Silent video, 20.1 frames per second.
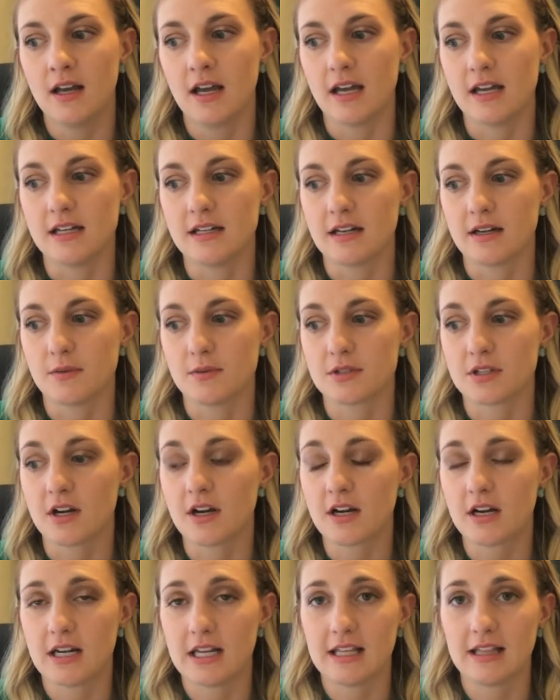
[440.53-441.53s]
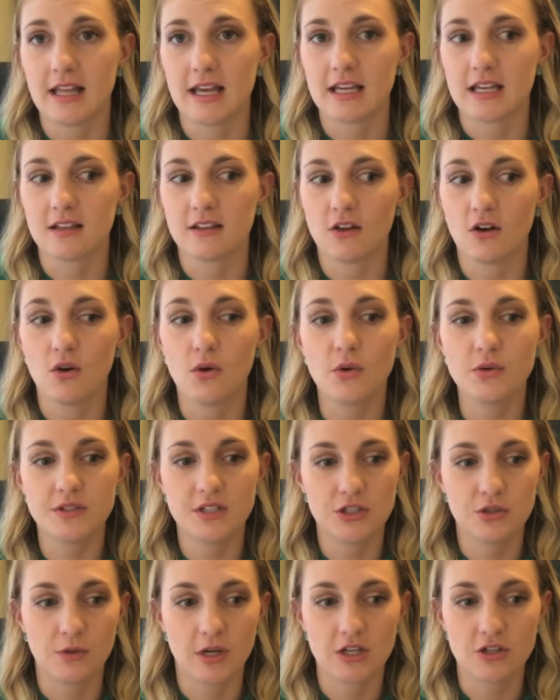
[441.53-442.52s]
And I was already the whole
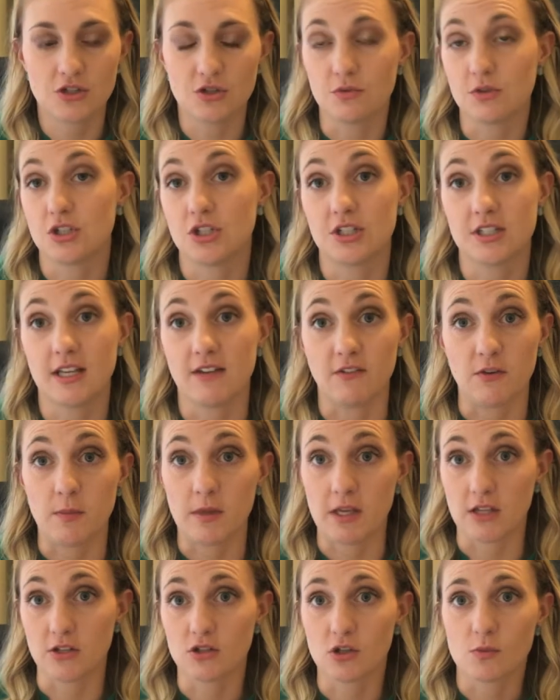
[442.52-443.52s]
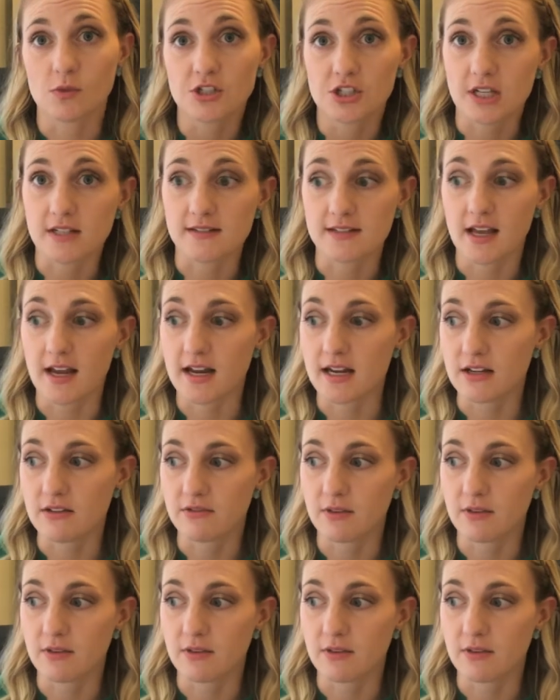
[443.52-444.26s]
situation was just giving me so much anxiety,